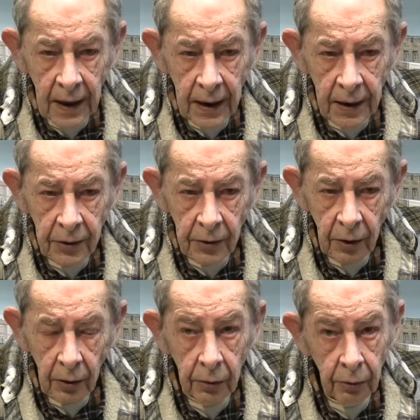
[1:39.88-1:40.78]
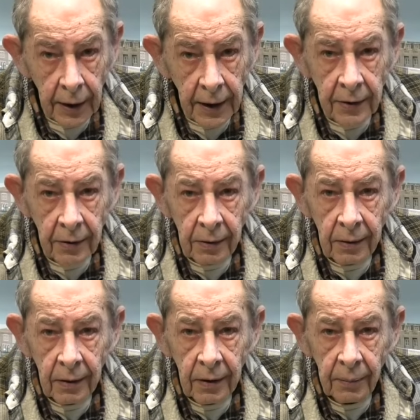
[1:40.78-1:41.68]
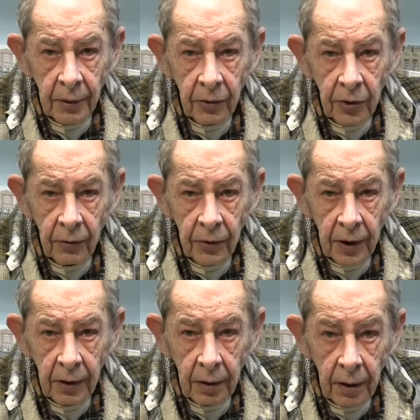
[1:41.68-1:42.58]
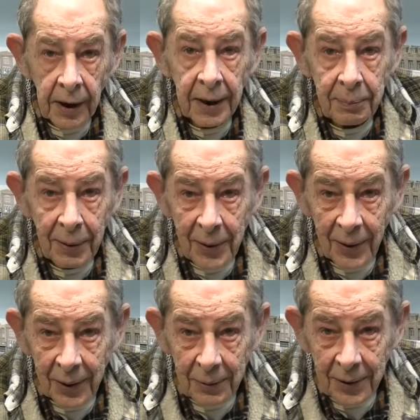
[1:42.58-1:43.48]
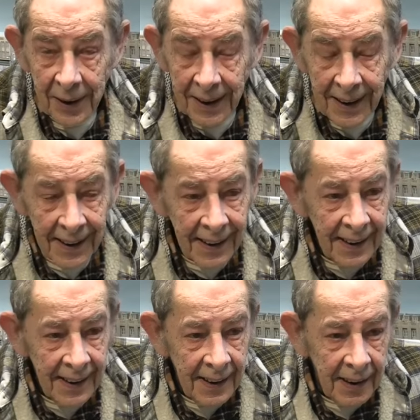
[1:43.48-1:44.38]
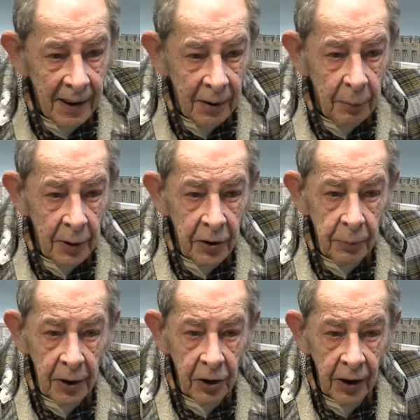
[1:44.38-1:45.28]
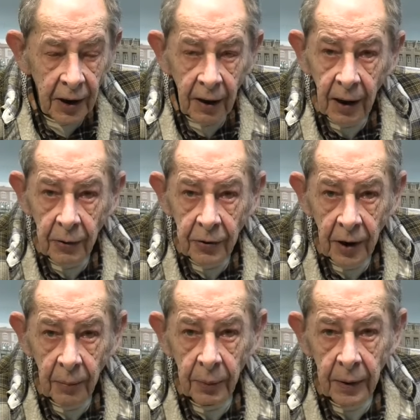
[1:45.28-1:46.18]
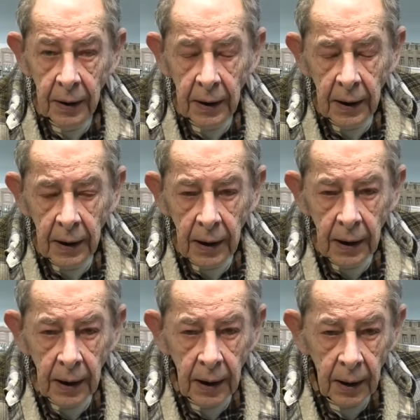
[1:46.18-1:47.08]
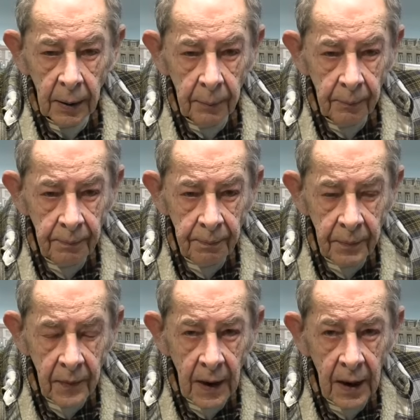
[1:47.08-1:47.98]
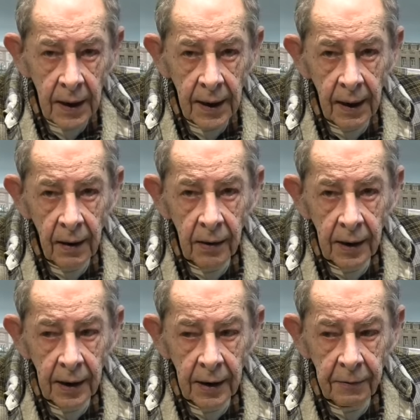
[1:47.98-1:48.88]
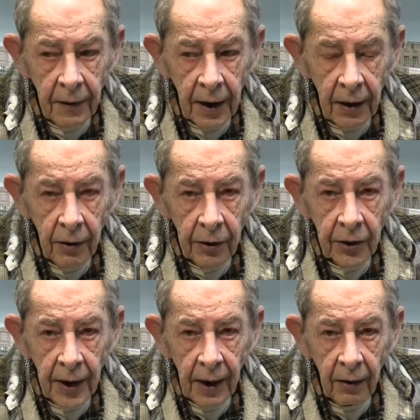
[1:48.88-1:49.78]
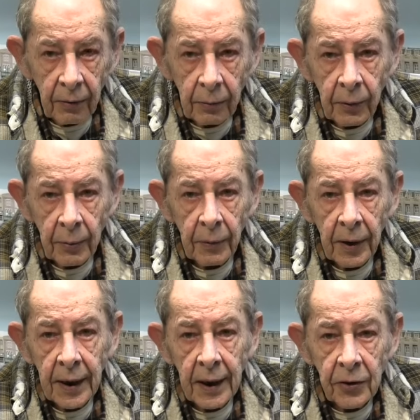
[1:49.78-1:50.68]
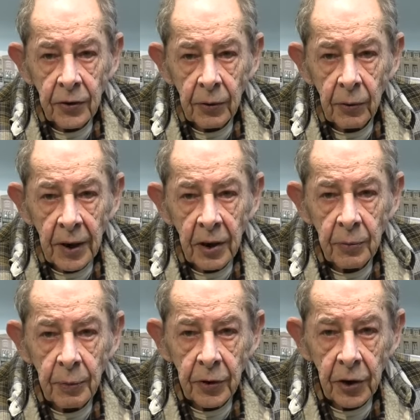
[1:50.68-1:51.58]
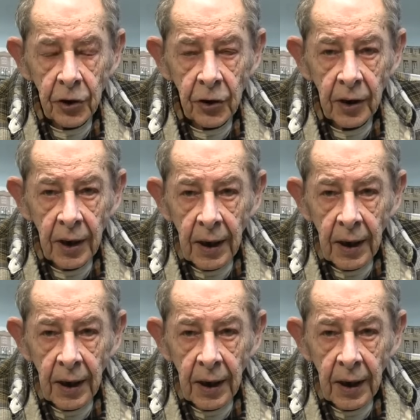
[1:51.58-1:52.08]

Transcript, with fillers: is not great uh, because obviously I, I, need both eyes really, um, but especially the close-up. Um, now if I look down with my head still in this position,